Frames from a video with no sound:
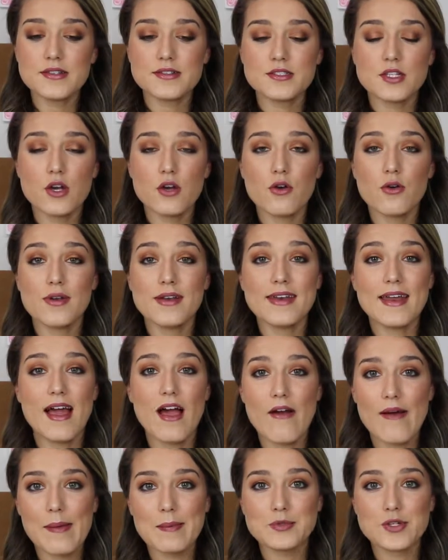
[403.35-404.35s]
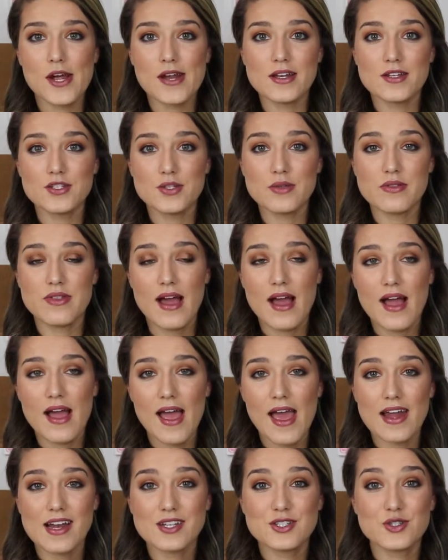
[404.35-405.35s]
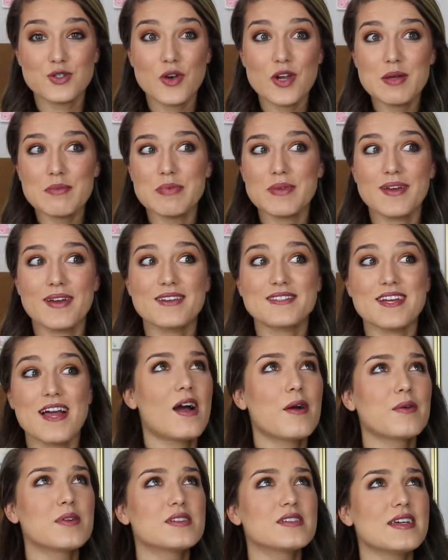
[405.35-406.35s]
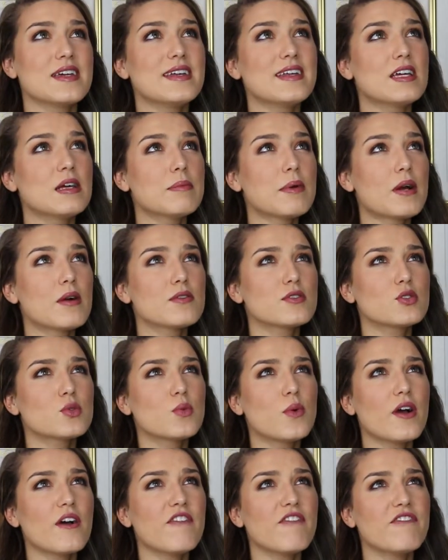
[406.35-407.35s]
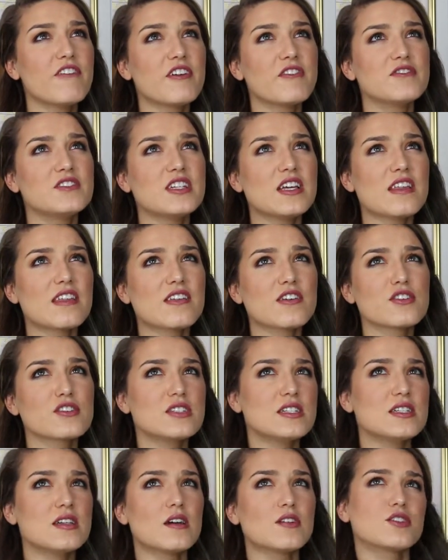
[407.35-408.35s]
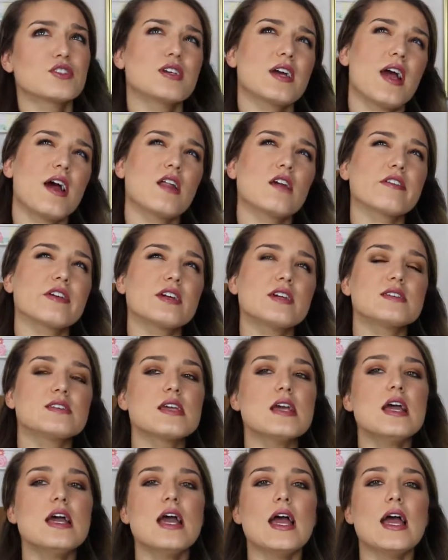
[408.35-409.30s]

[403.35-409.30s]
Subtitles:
So now I'm trying to do that, and it's great because I was eating about 1,250, 1,300 calories,